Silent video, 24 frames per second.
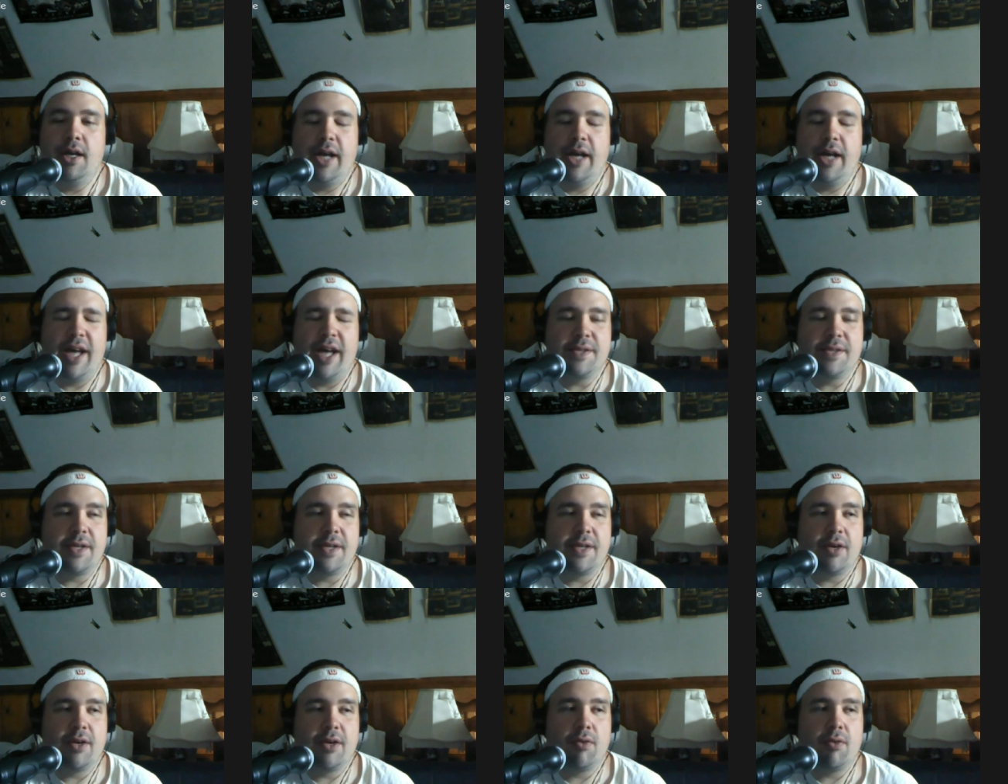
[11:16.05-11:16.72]
as
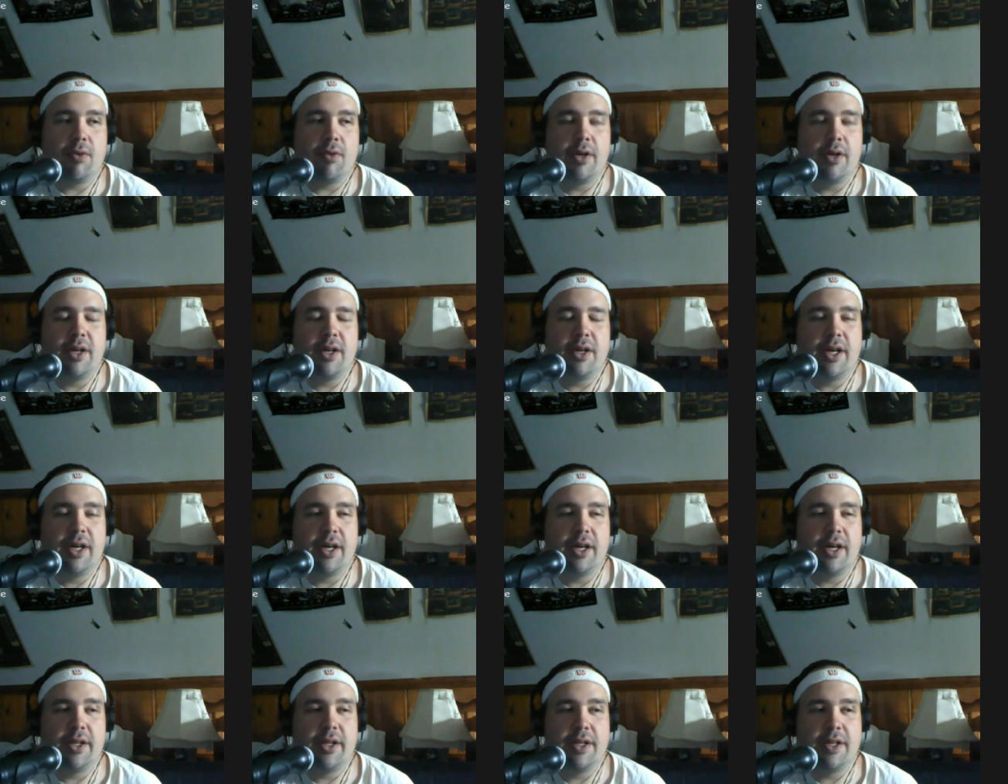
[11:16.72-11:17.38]
they're on
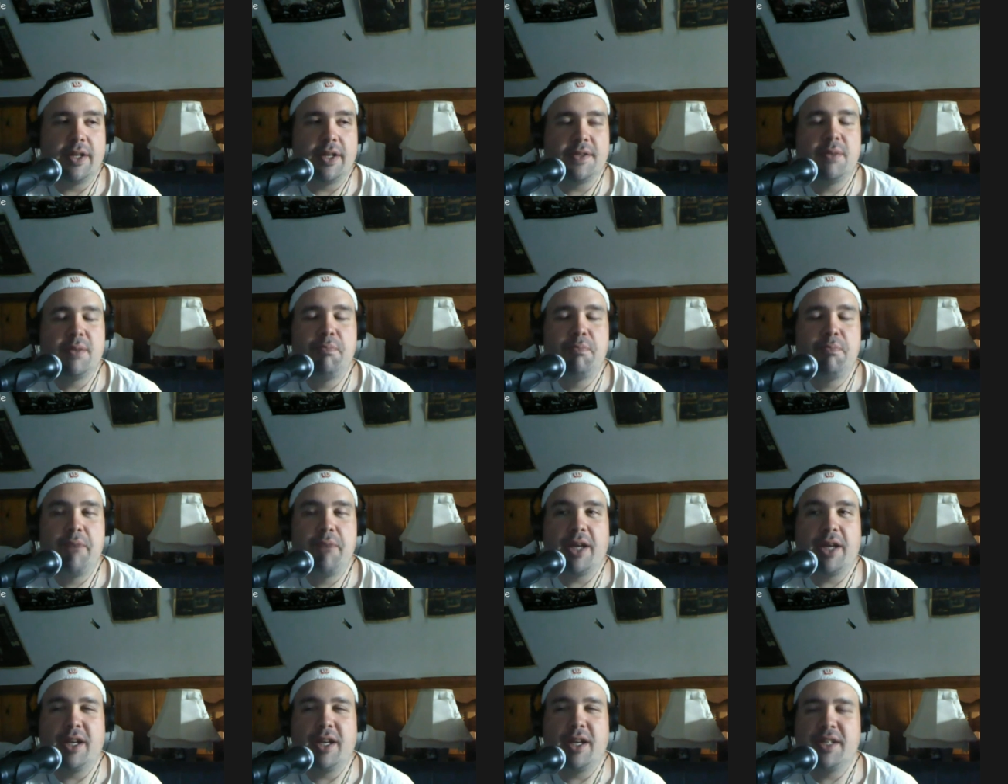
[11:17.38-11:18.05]
this
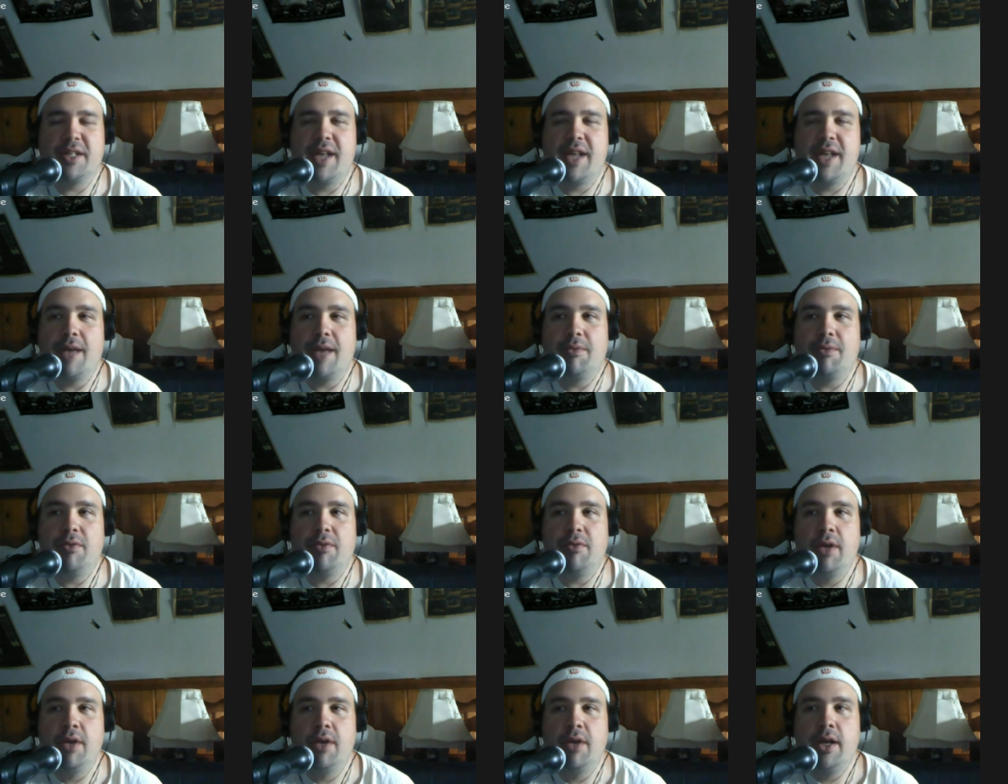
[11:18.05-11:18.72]
picnic
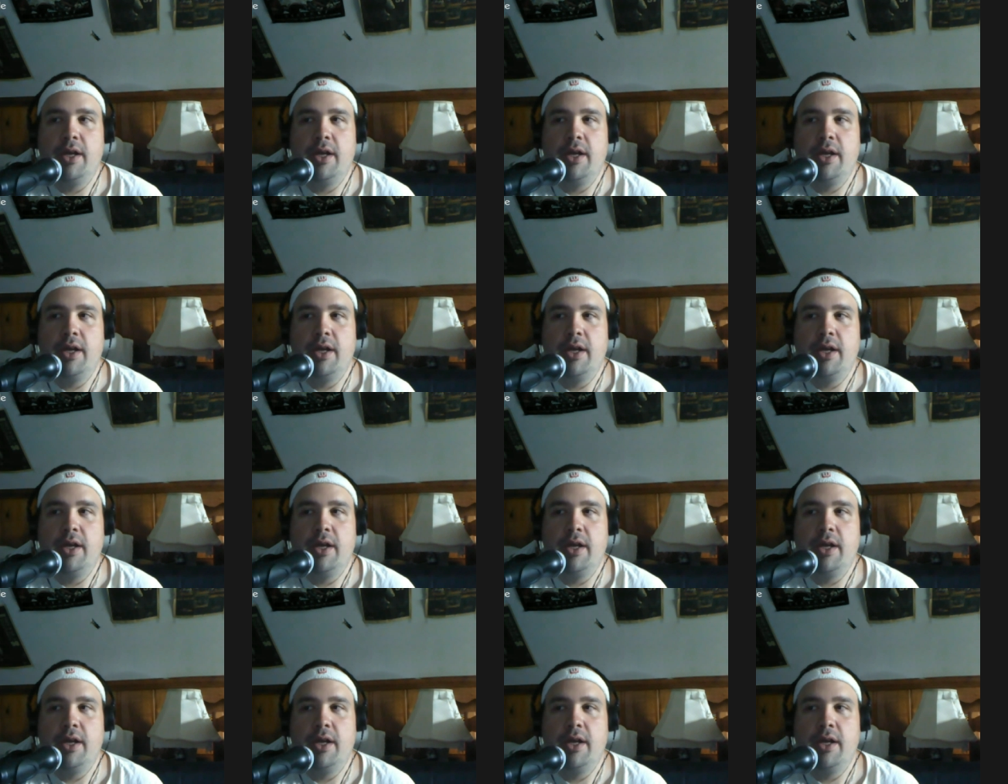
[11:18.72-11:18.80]
table,